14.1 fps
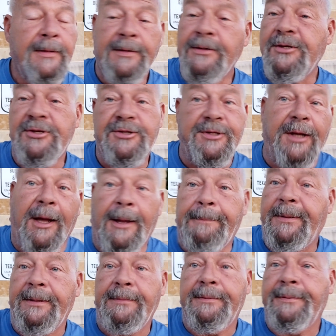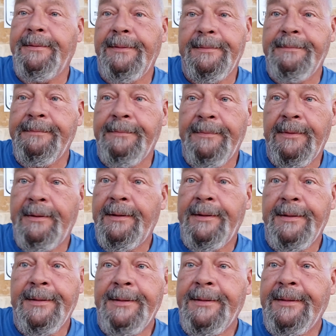just stop it.
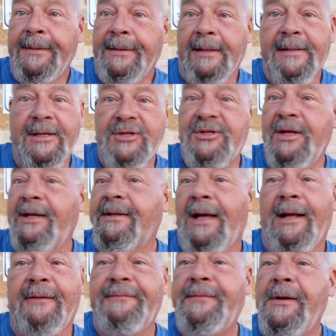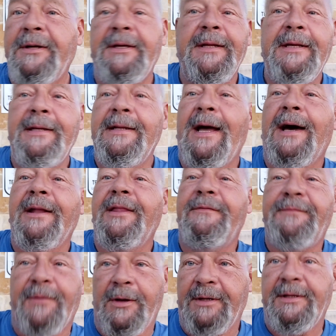Like I said, I'll fucking eat out of the
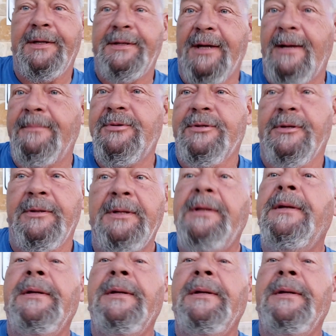fucking dumpster.